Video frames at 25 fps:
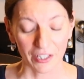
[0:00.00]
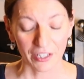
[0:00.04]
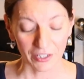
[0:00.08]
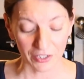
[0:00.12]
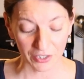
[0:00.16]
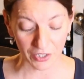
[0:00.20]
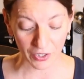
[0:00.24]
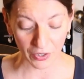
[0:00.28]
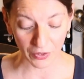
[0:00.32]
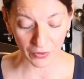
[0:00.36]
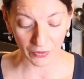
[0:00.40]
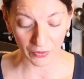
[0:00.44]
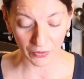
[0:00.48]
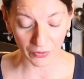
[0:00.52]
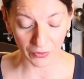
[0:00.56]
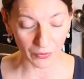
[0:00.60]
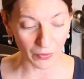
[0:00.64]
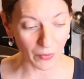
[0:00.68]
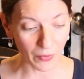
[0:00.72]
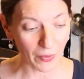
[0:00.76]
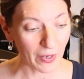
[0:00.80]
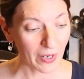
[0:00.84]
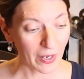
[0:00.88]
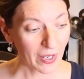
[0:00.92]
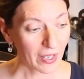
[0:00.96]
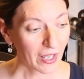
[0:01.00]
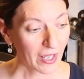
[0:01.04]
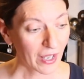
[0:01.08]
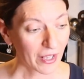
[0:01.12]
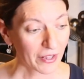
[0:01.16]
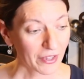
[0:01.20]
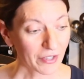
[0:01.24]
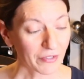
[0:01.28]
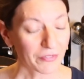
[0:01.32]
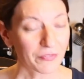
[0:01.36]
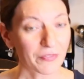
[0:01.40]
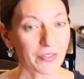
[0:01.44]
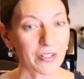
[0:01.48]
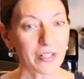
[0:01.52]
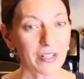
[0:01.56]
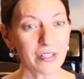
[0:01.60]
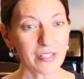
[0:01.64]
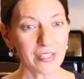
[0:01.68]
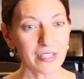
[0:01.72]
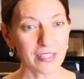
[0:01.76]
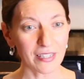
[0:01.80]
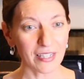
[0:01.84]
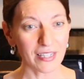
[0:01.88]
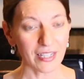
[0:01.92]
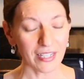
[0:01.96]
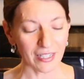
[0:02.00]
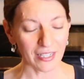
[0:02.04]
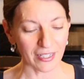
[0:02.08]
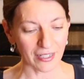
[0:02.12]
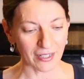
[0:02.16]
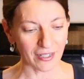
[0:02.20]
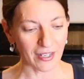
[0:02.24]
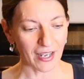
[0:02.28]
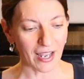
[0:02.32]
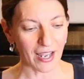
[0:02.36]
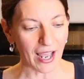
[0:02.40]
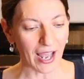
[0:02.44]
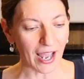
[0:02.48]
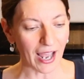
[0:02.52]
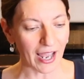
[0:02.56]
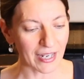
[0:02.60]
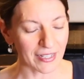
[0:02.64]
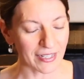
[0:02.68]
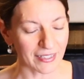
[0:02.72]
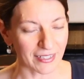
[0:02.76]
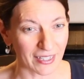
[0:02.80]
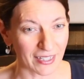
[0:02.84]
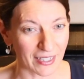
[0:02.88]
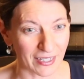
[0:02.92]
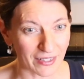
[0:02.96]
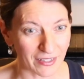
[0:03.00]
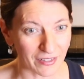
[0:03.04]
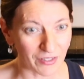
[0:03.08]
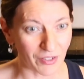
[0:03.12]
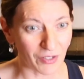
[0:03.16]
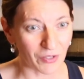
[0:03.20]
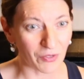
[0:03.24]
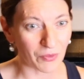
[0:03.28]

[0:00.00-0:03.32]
So the first thing I did